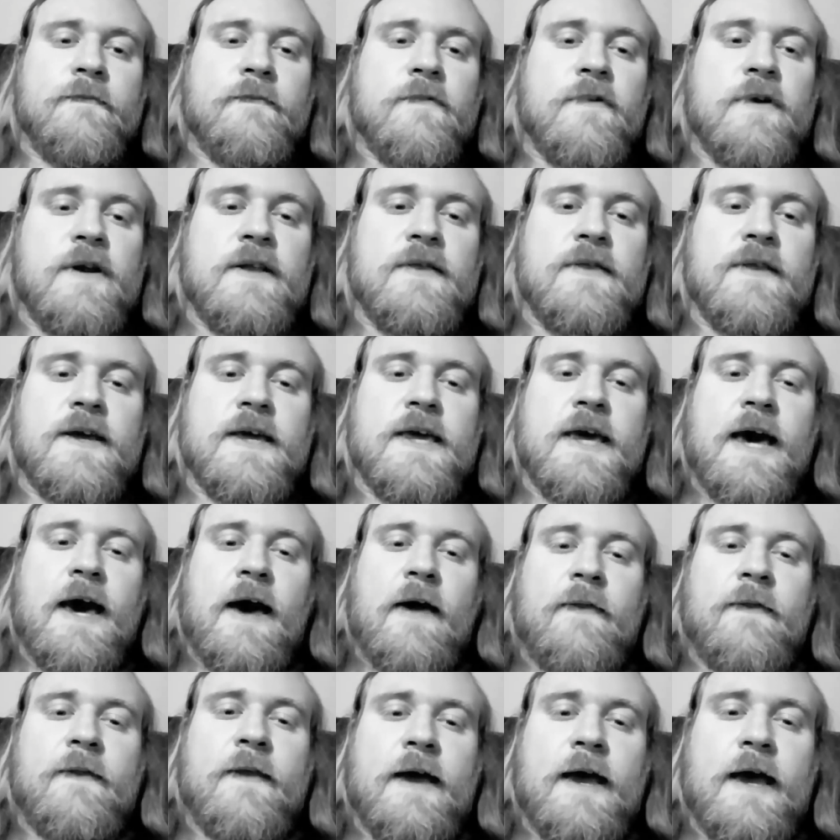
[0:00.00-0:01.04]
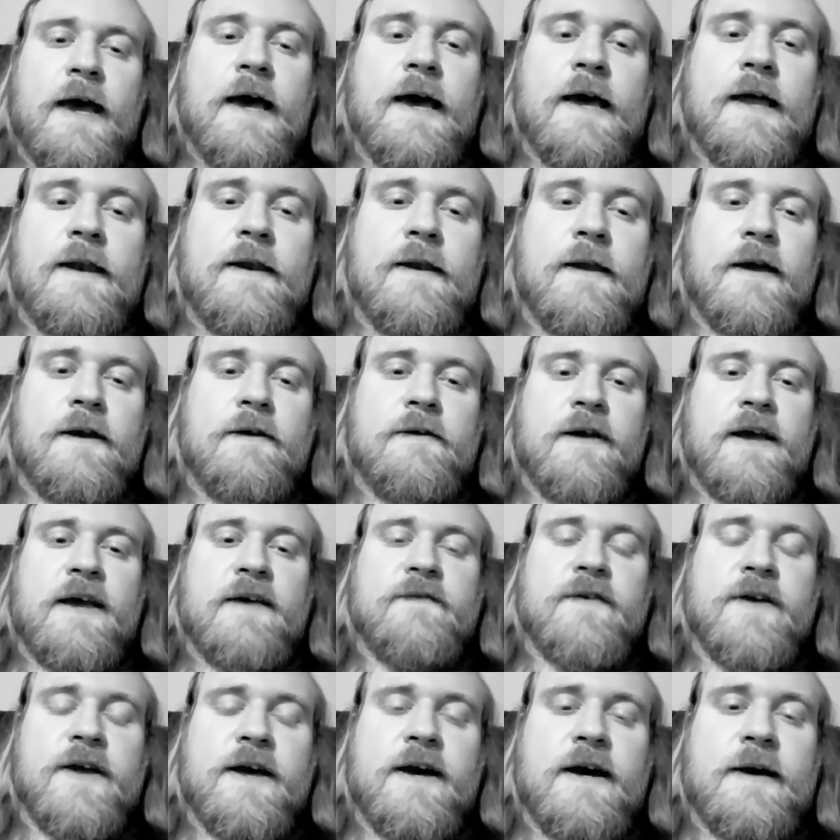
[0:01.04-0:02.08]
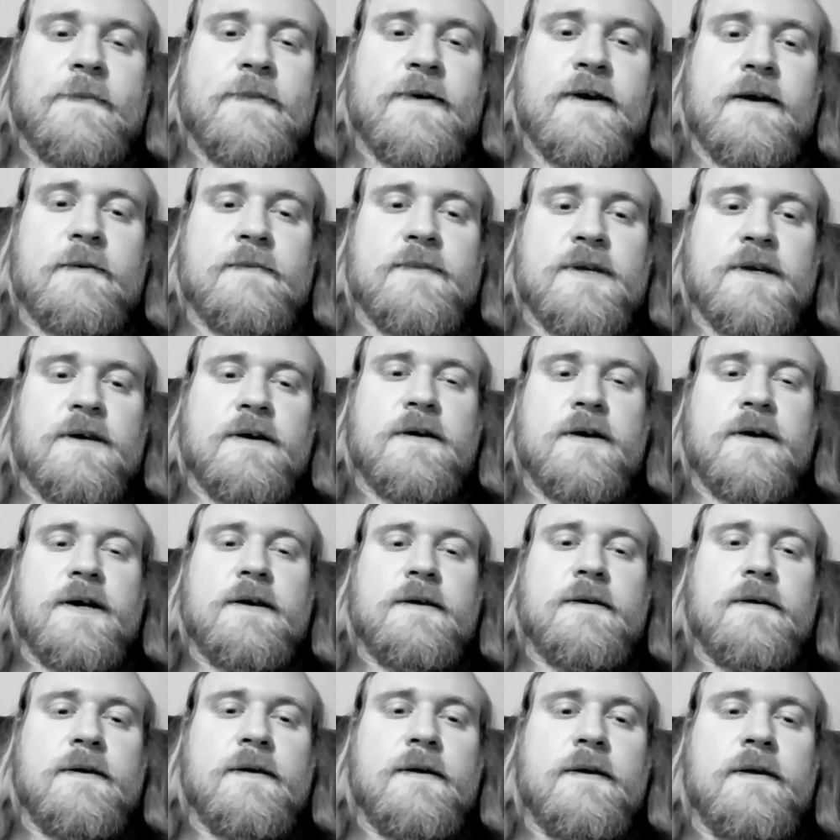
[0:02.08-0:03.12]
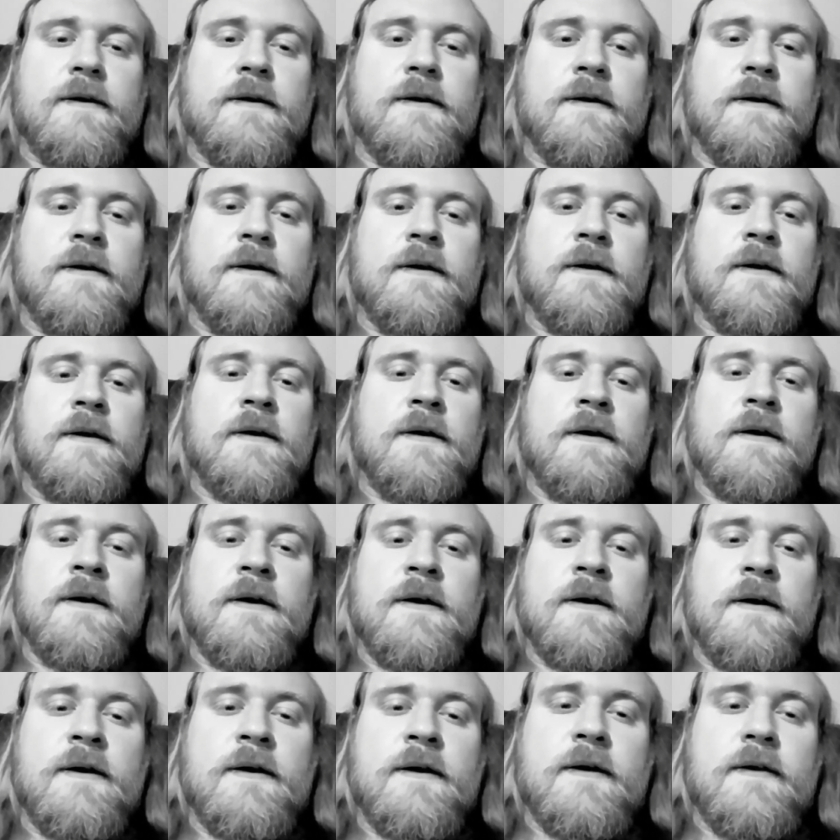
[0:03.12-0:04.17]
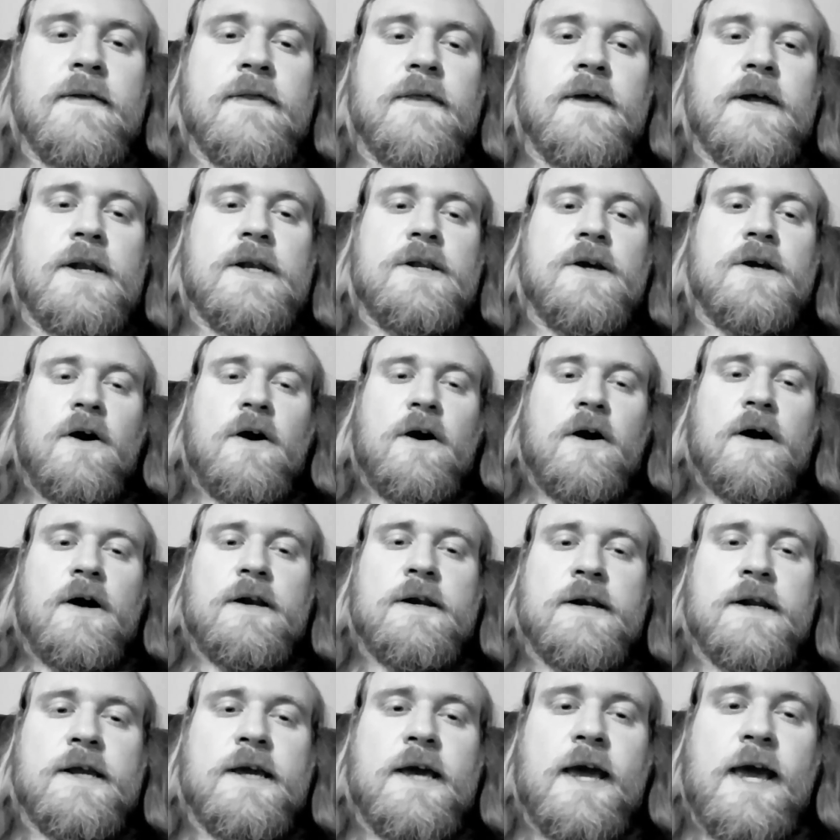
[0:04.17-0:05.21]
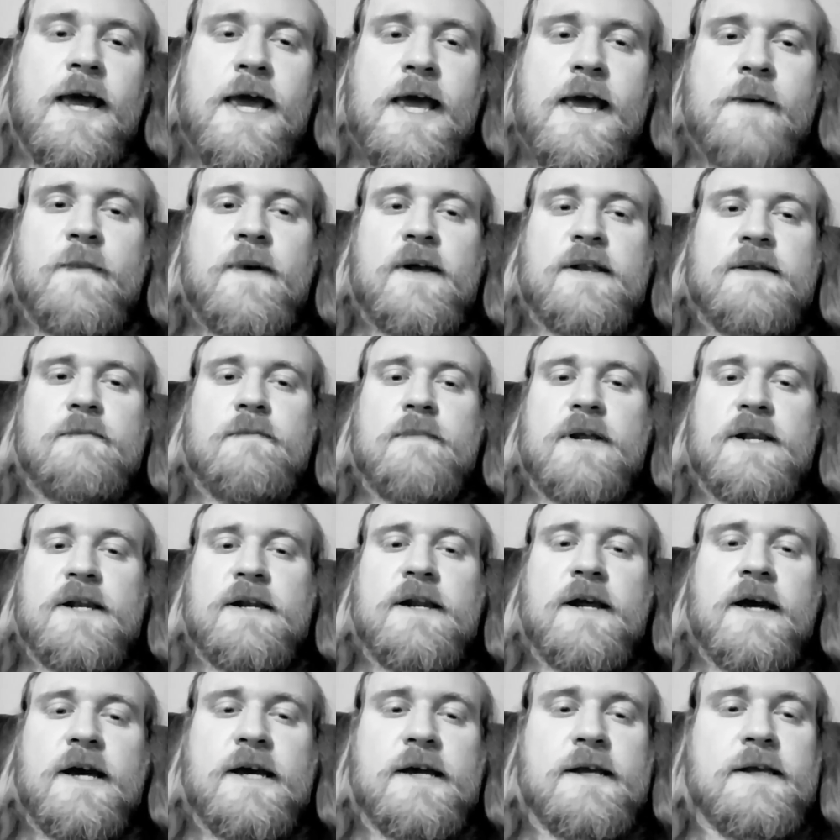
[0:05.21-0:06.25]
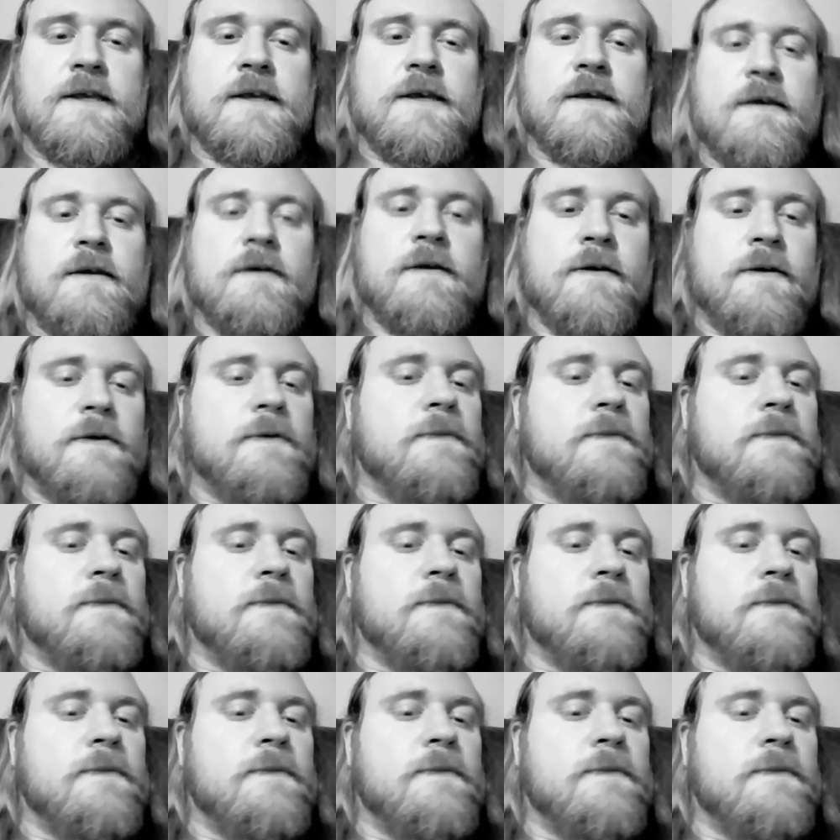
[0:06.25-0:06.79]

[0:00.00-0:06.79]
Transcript: Read The Cat in the Hat. I don't have a copy, I'm sorry. The dawn came at midnight.